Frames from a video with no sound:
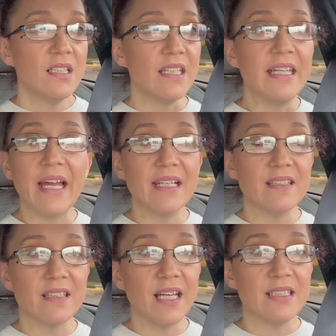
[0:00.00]
getting
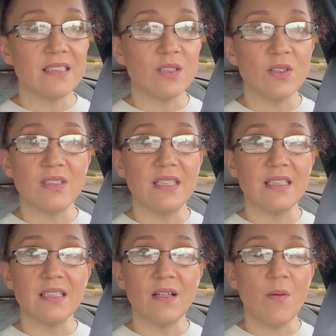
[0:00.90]
the lights to look
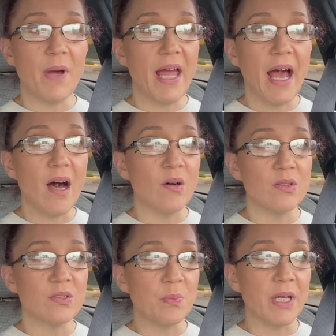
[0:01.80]
decent on my
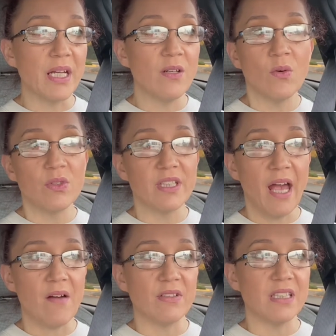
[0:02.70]
house. But I don't really
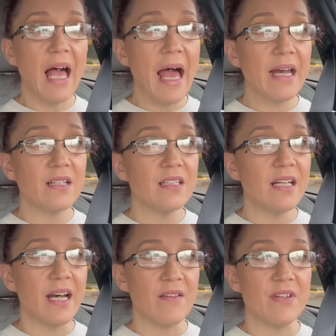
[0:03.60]
have a ladder
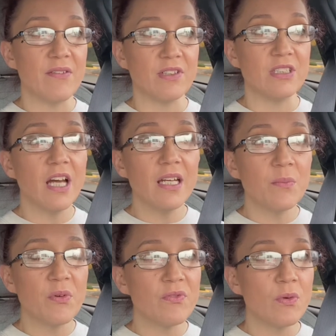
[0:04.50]
and I've never done it
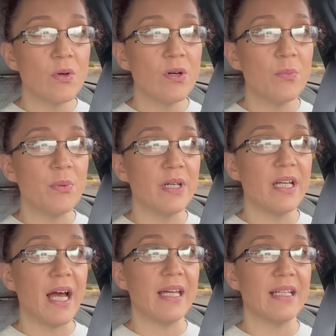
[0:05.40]
before,
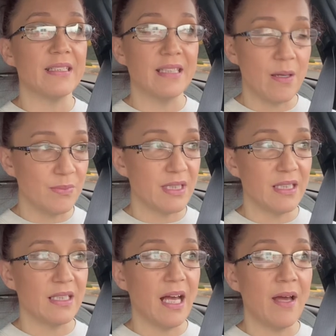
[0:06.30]
but I can attempt
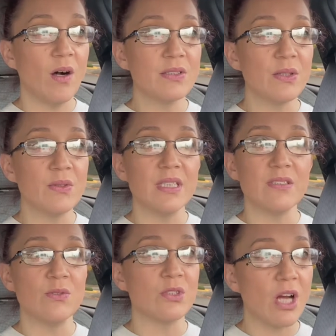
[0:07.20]
it. I also need
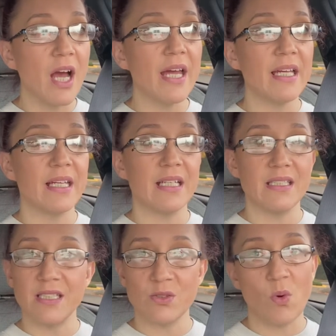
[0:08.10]
to try and get a
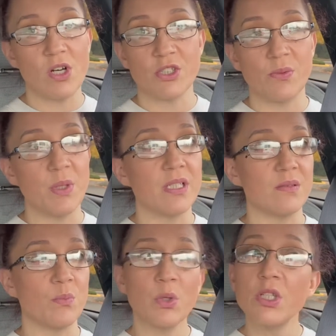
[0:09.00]
dishwasher because
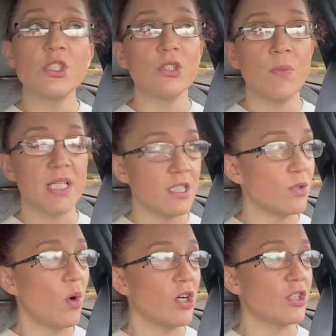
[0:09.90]
I'm pretty sure my
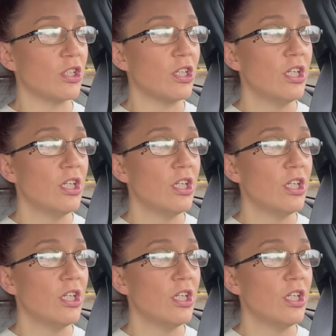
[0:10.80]
dishwasher